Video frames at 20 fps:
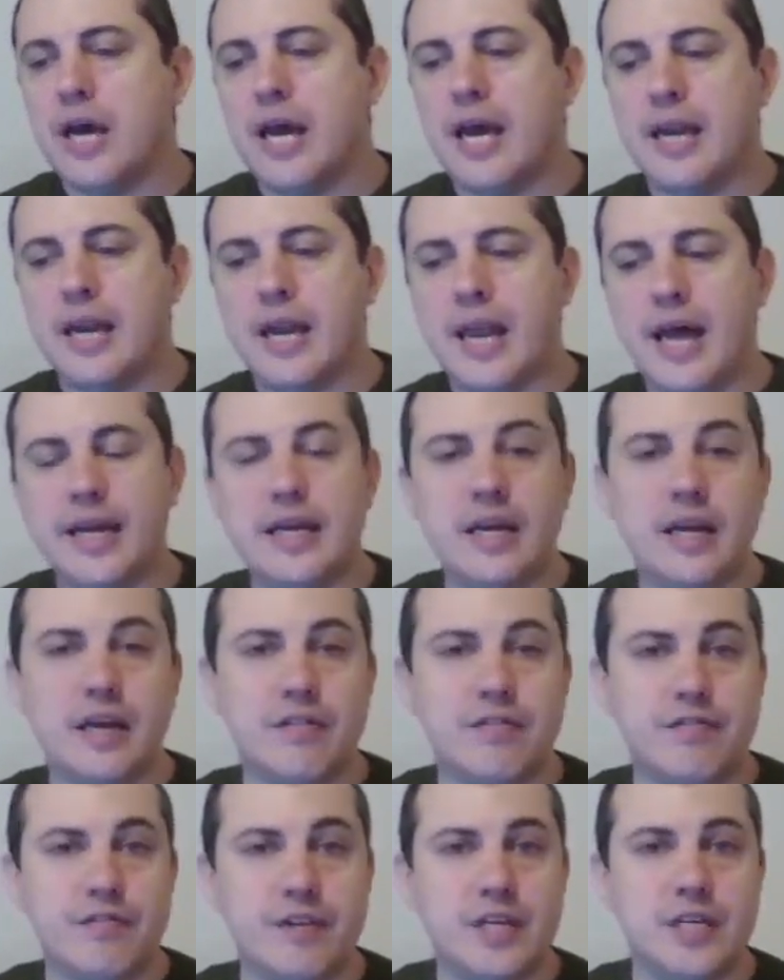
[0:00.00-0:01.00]
And
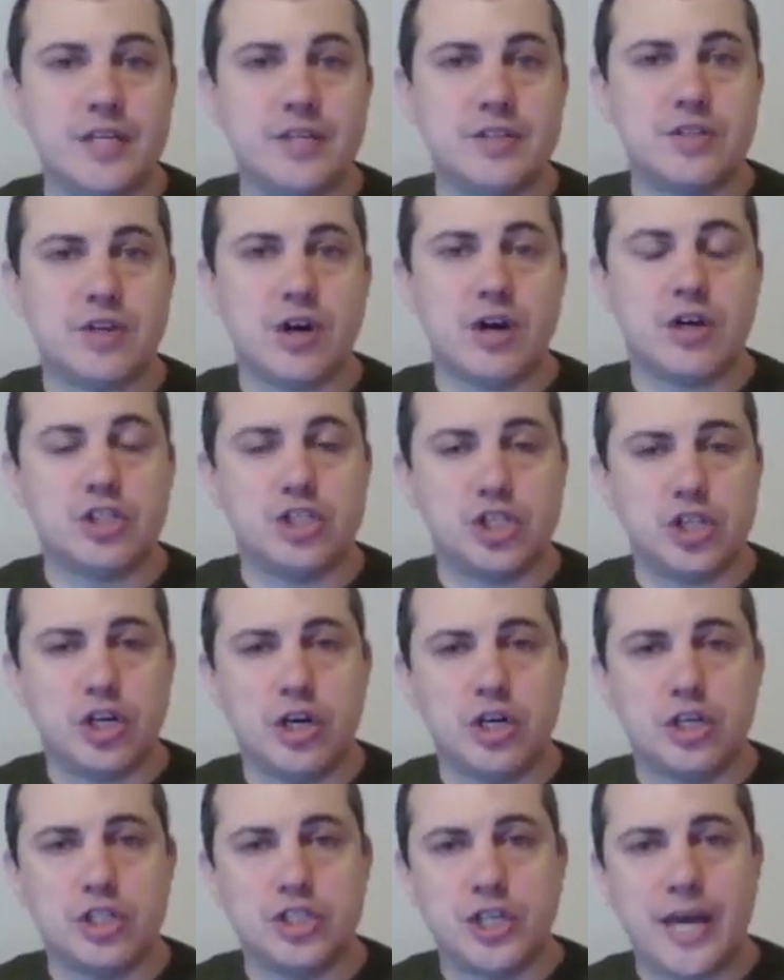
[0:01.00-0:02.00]
Lightning fees are
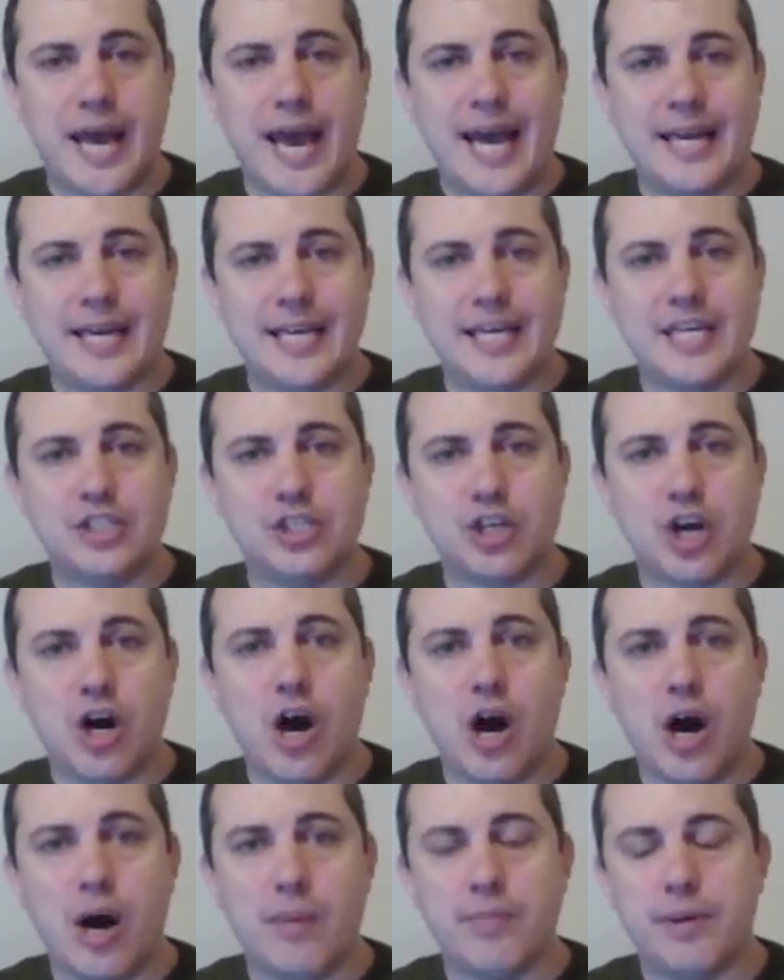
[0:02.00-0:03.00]
charged at each
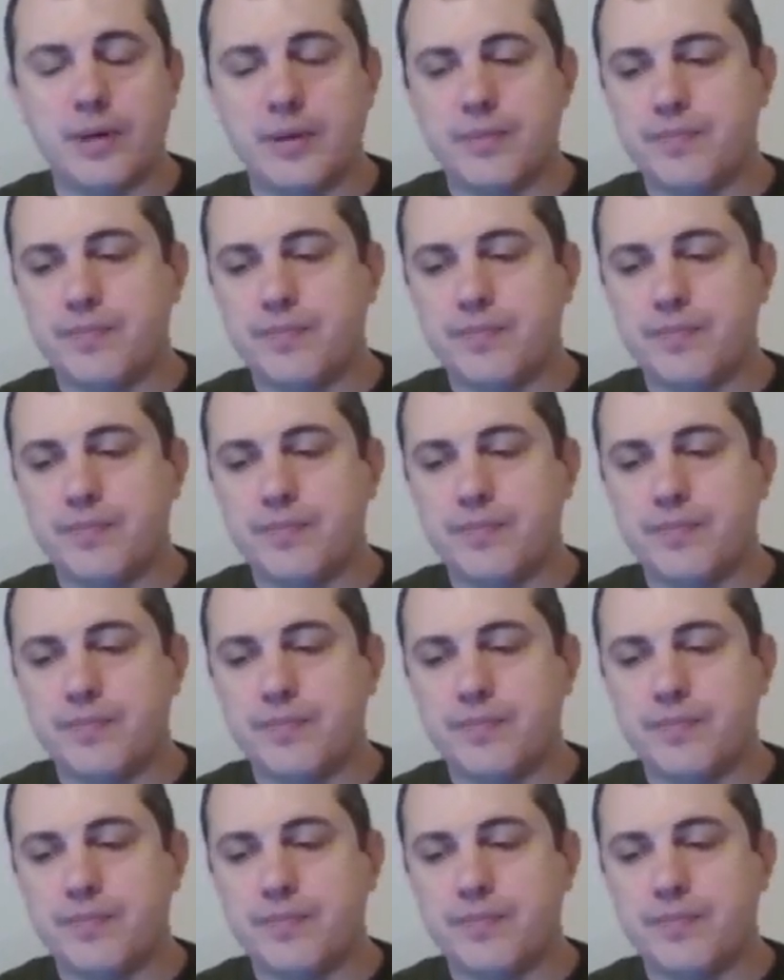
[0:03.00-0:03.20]
hop